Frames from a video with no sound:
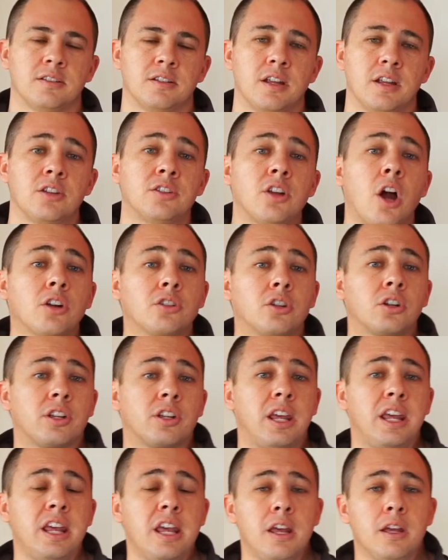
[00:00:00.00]
Now, Dr.
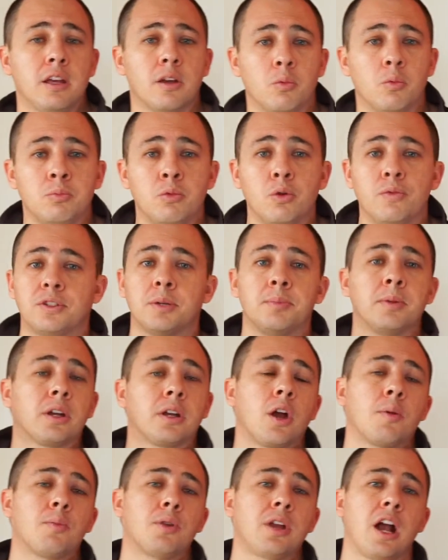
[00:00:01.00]
King moved to
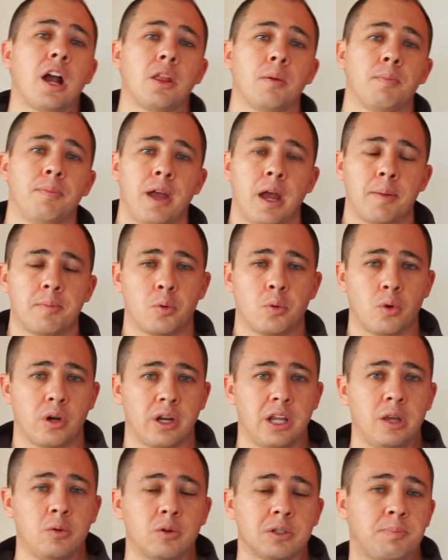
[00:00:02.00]
Montgomery, Alabama, where
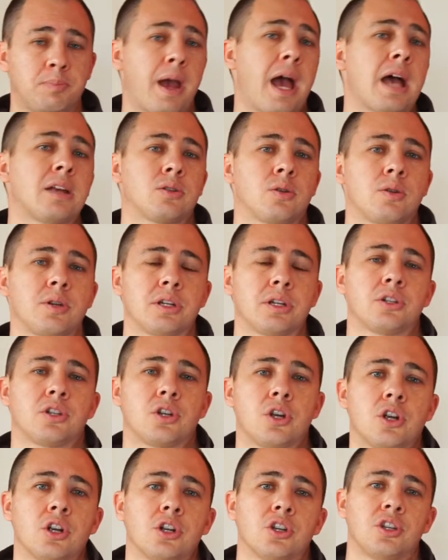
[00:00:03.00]
he was pastoring a
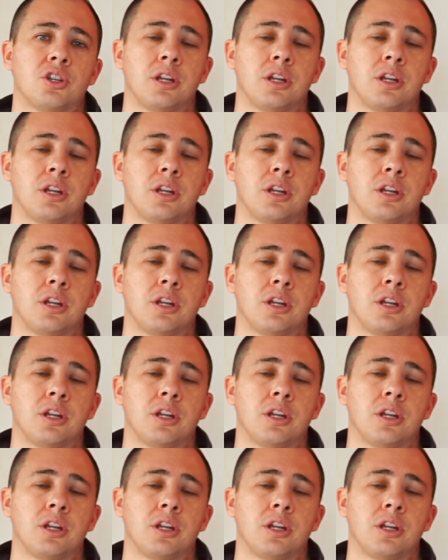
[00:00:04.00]
church.